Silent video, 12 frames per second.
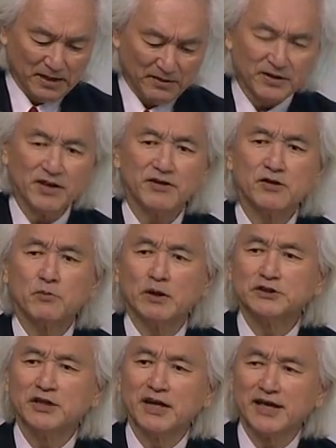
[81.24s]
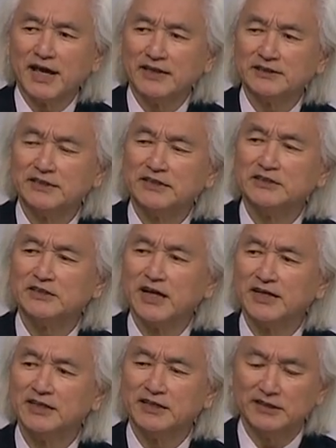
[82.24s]
The other question I ask these
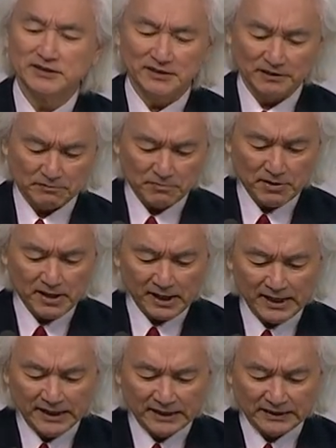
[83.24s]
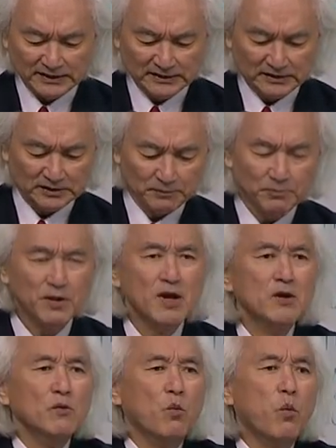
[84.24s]
scientists is,
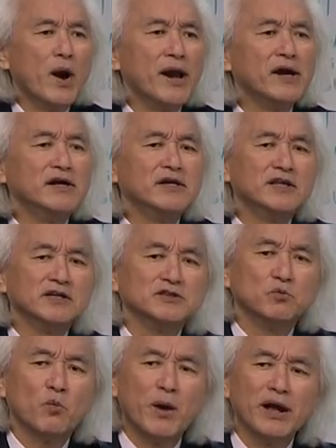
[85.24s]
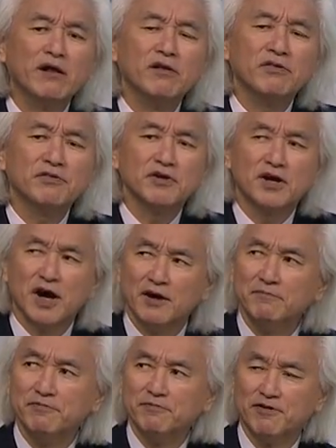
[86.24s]
where does wealth
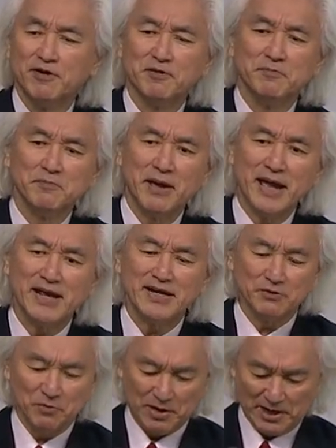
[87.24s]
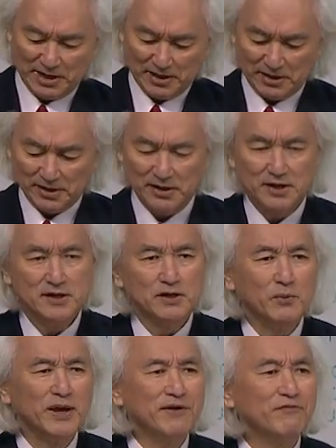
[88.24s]
come from anyway?
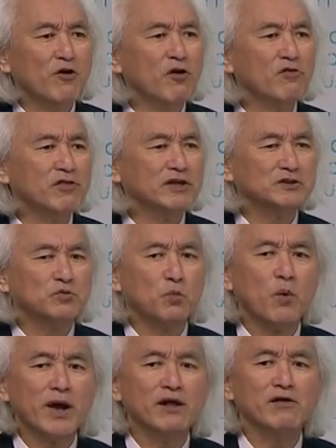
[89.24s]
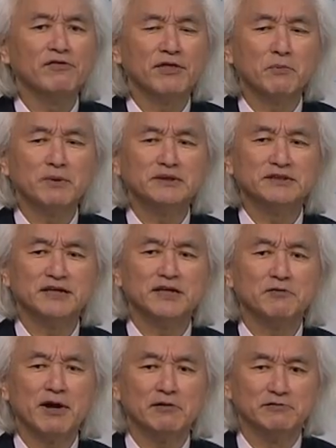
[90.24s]
We have all this wealth that we see
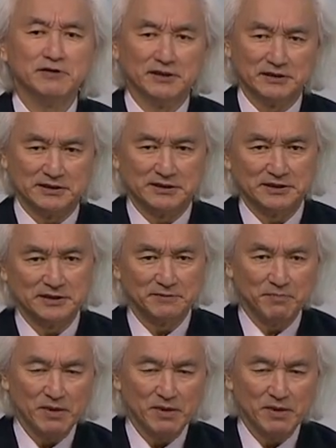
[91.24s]
around us.